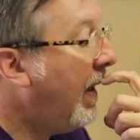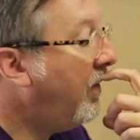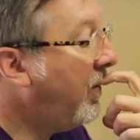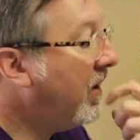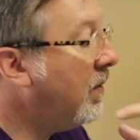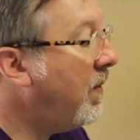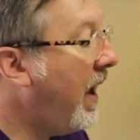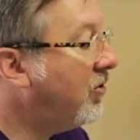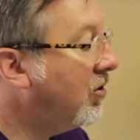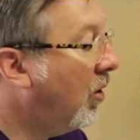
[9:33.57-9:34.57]
If you can
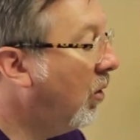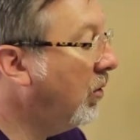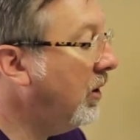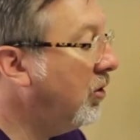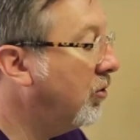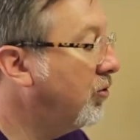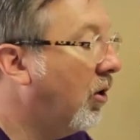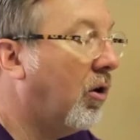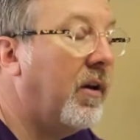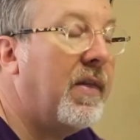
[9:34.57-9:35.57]
imagine holding your
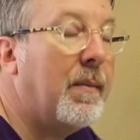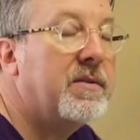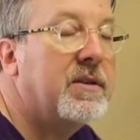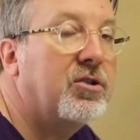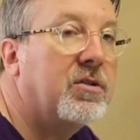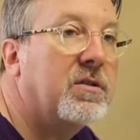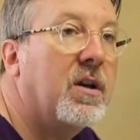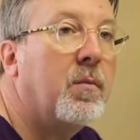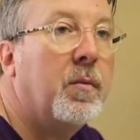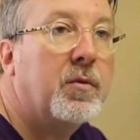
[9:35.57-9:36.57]
jaw in that position
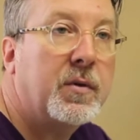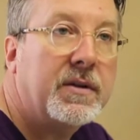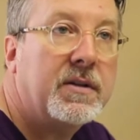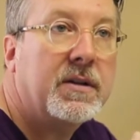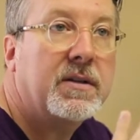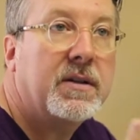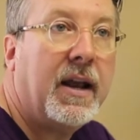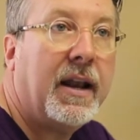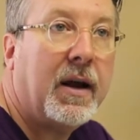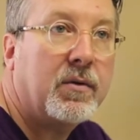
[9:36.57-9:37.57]
somewhere between 6 and
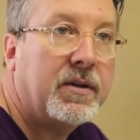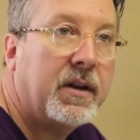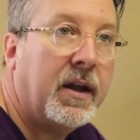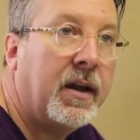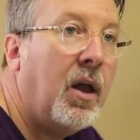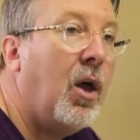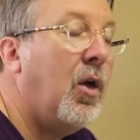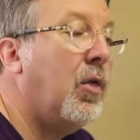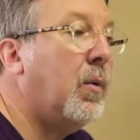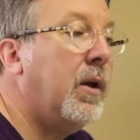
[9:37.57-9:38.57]
8 hours a day,
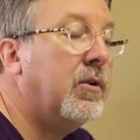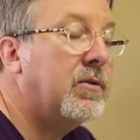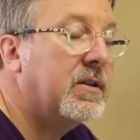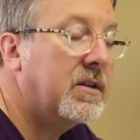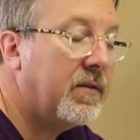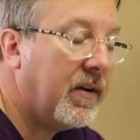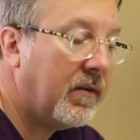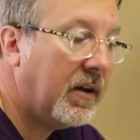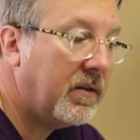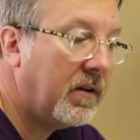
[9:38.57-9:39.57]

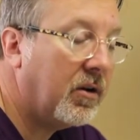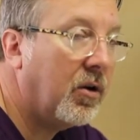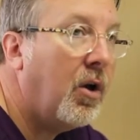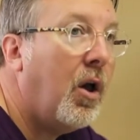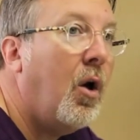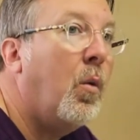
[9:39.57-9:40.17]
365 days a year,